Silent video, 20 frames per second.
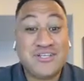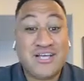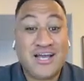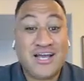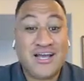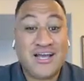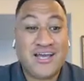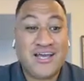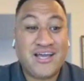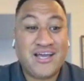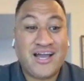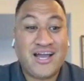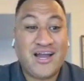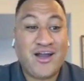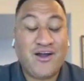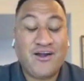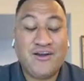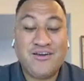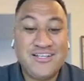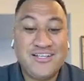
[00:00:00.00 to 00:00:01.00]
I
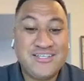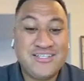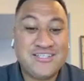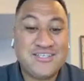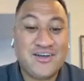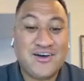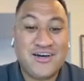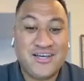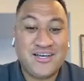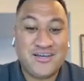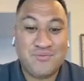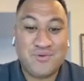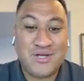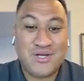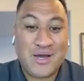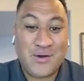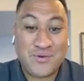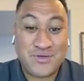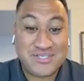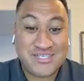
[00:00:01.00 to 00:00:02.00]
hardly saw him when
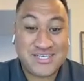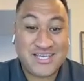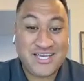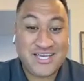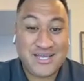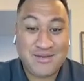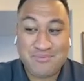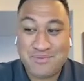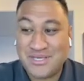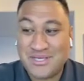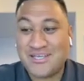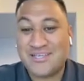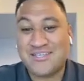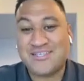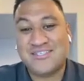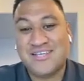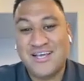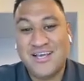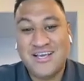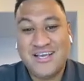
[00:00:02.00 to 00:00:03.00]
I was a kid
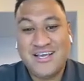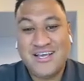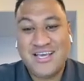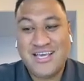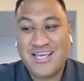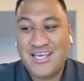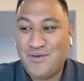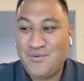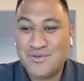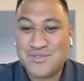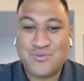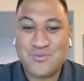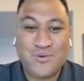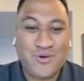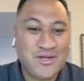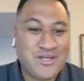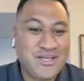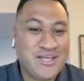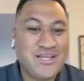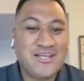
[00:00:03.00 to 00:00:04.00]
because he was
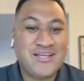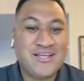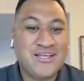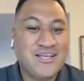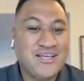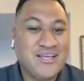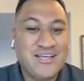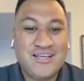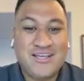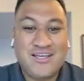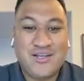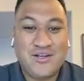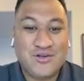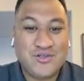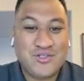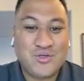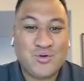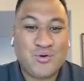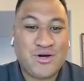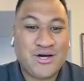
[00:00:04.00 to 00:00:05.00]
working,
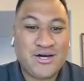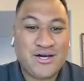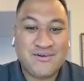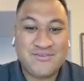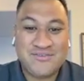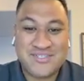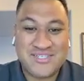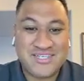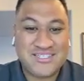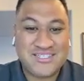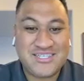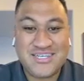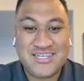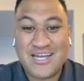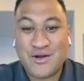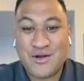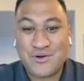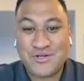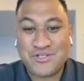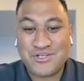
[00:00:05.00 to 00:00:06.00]
12,
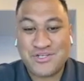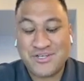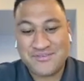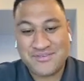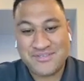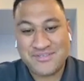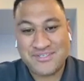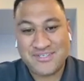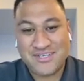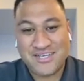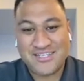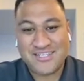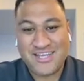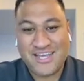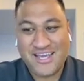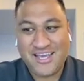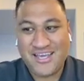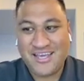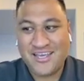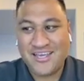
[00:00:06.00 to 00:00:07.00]
16-hour shifts a
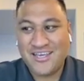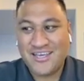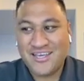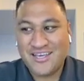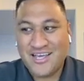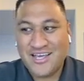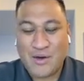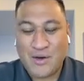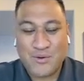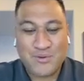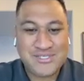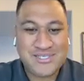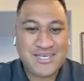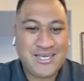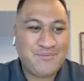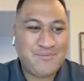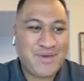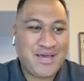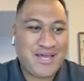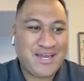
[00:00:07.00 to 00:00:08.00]
day. I would see
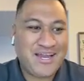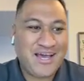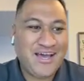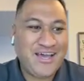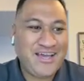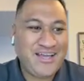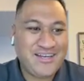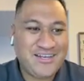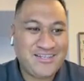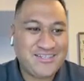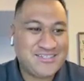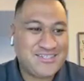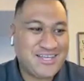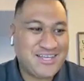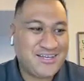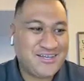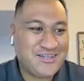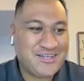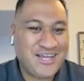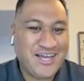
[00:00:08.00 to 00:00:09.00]
him at night and
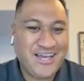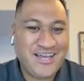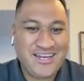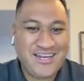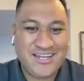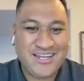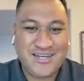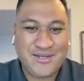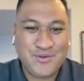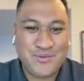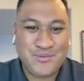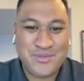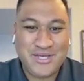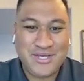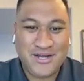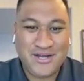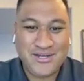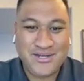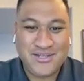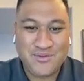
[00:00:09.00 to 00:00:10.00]
say good night, and he would be
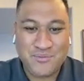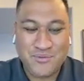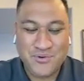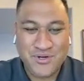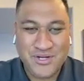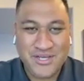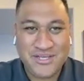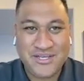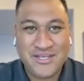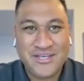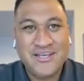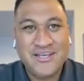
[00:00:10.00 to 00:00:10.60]
gone in the morning.